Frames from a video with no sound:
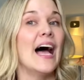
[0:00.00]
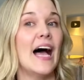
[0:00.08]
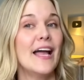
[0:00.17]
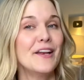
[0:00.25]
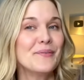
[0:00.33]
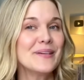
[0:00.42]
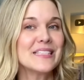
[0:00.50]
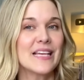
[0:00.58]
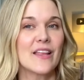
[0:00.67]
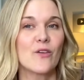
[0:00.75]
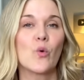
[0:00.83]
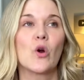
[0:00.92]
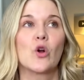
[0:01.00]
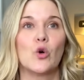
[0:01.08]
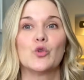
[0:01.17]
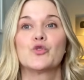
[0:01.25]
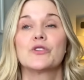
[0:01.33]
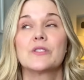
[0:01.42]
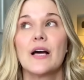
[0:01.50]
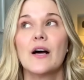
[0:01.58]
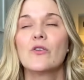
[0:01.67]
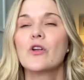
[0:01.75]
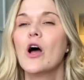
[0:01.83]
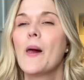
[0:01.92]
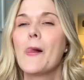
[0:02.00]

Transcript: and we say the word ultrasound,